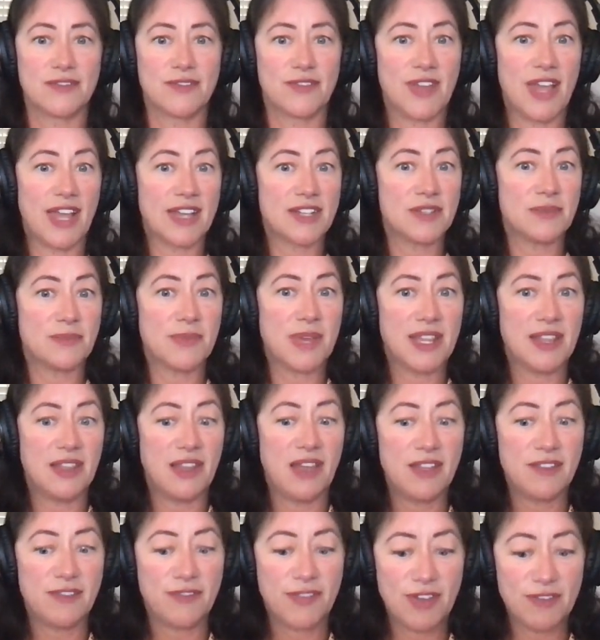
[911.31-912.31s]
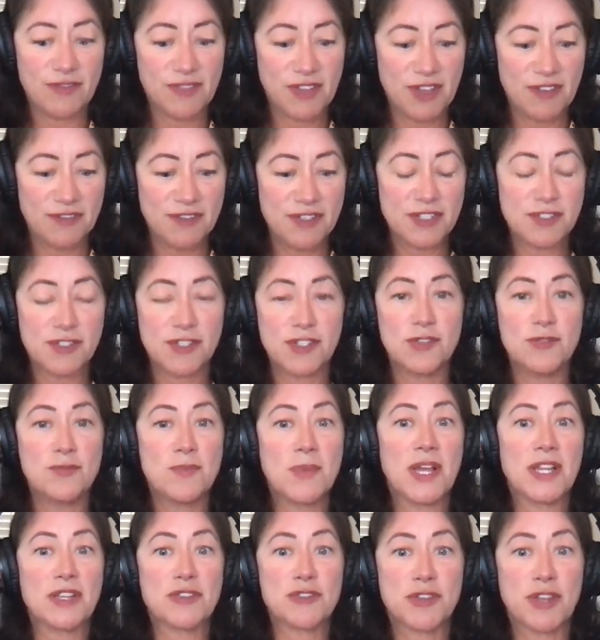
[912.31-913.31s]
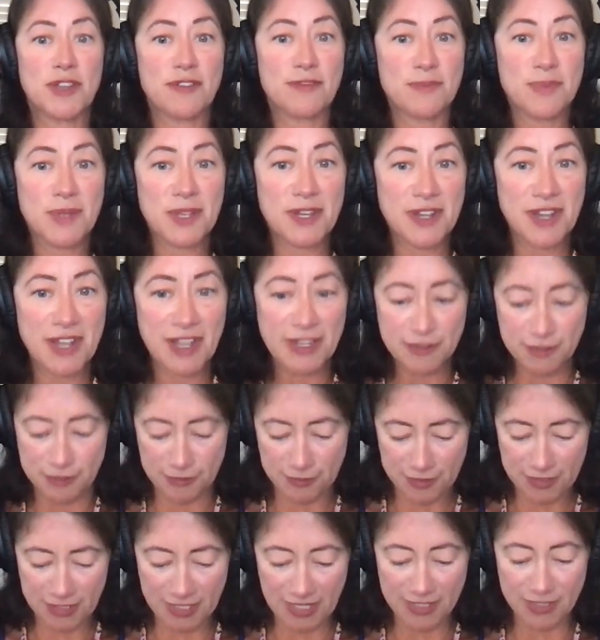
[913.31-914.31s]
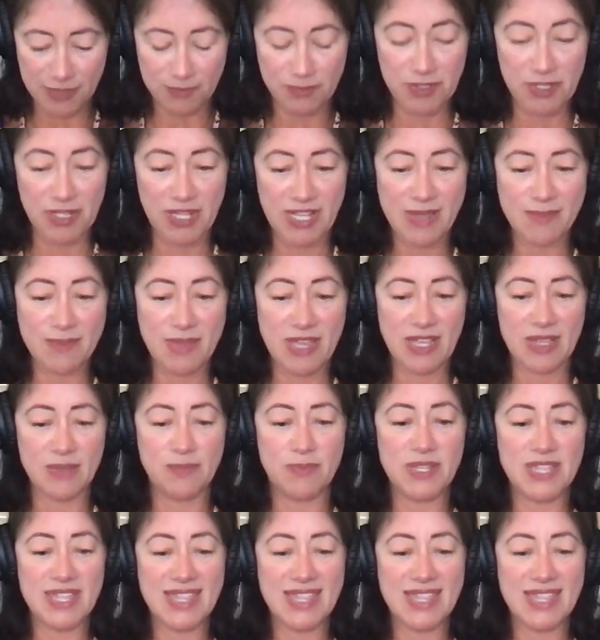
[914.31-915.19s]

In fact, in my life, I've loved it too much. I've been an exercise bulimic.